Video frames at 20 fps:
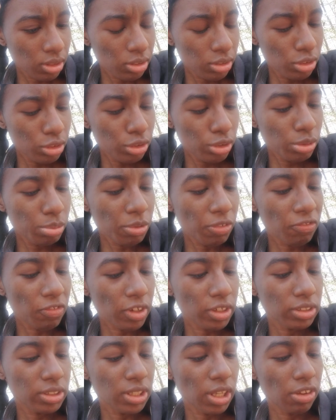Do you
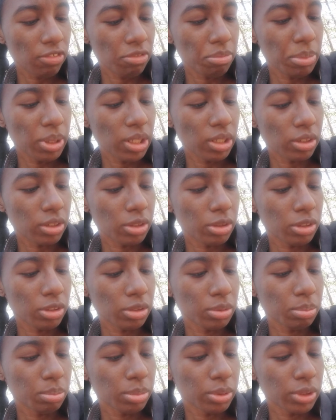prefer to have a band
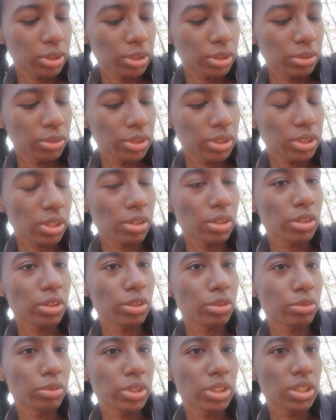or pursue solo
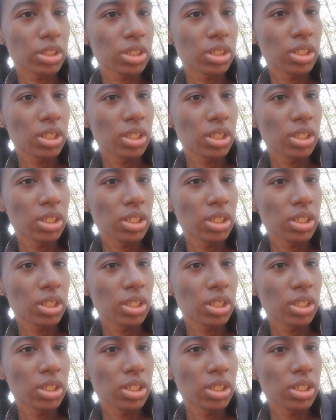career?